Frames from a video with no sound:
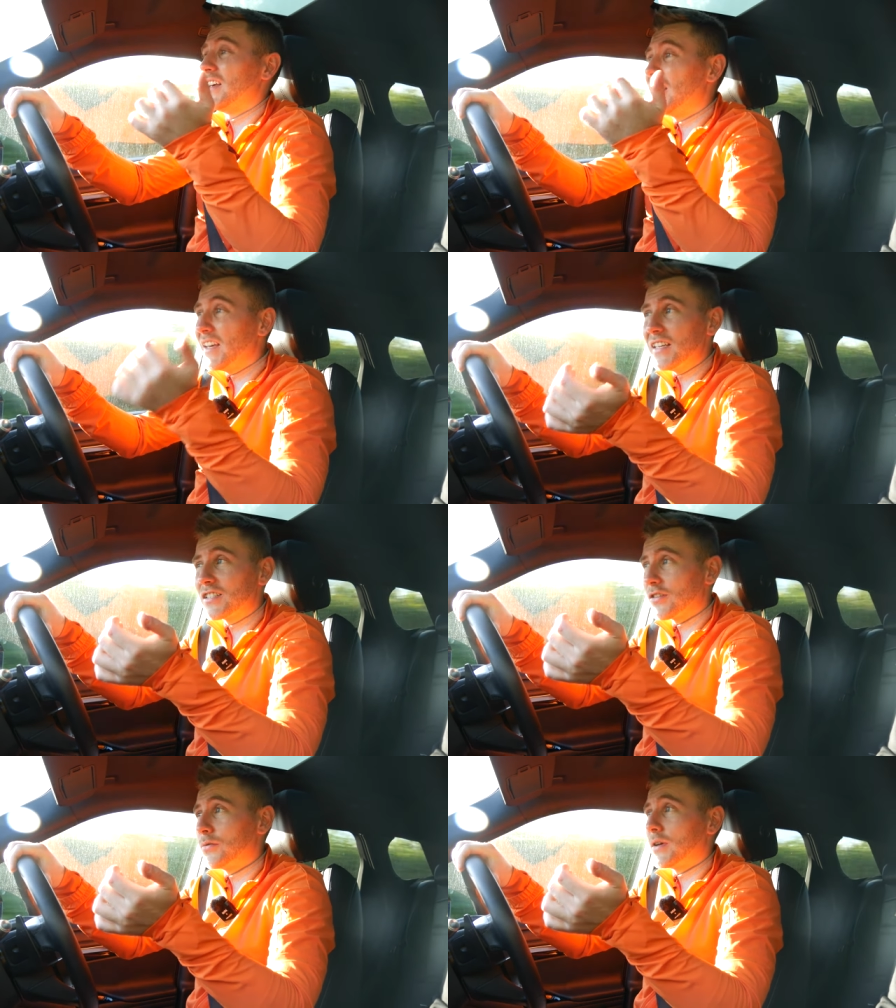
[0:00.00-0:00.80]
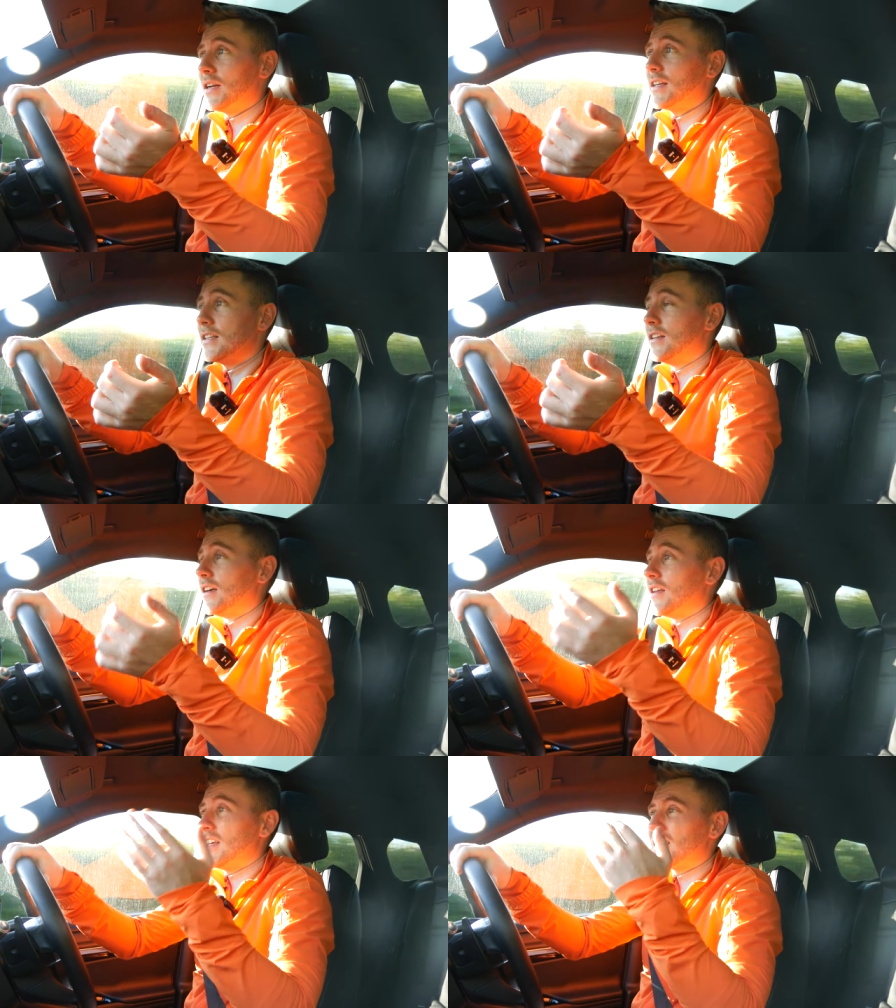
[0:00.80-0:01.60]
it is so clean,
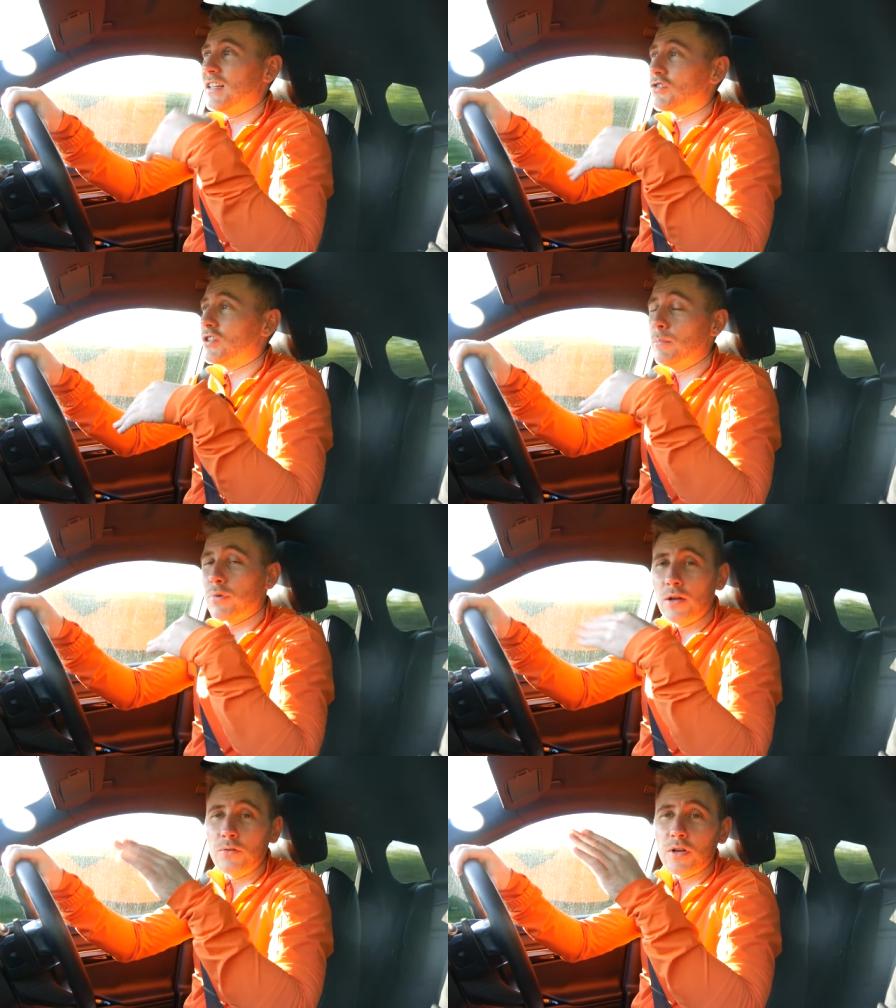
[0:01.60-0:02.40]
it's literally blown